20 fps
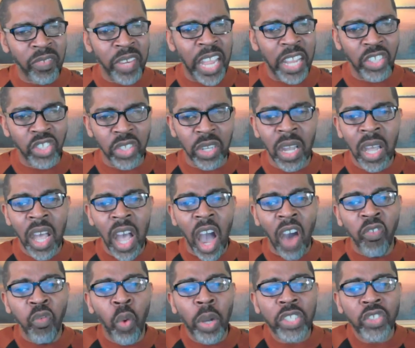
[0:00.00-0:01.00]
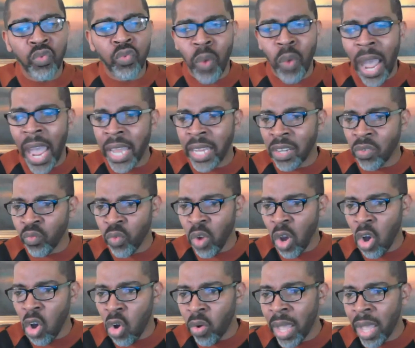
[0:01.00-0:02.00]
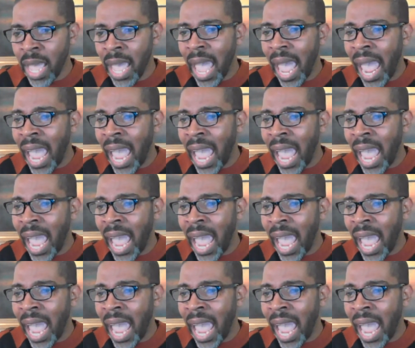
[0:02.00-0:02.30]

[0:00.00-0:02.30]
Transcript: nature of what's right and wrong.